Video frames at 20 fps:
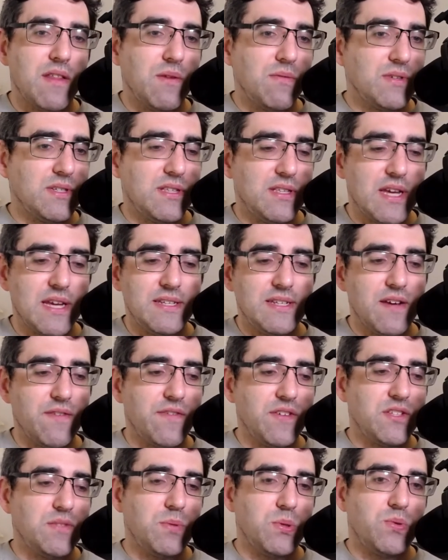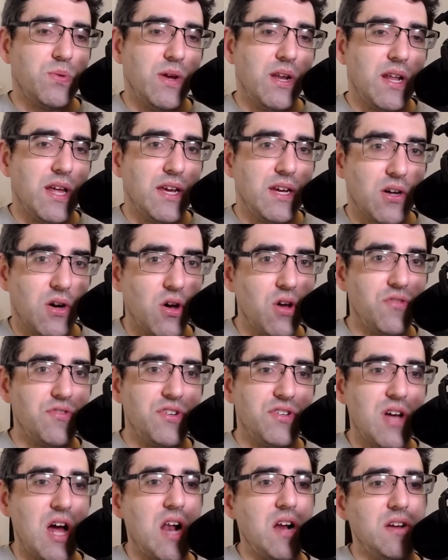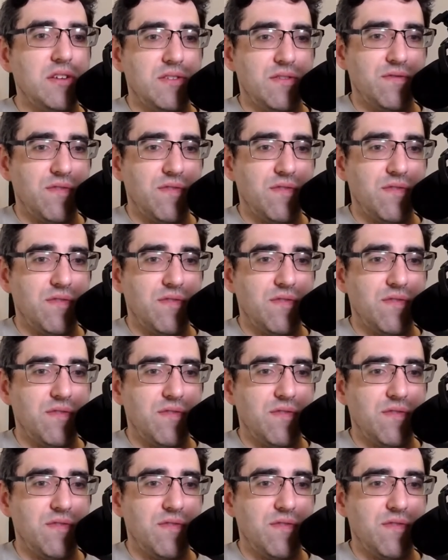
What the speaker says: It was a difference between like $100 and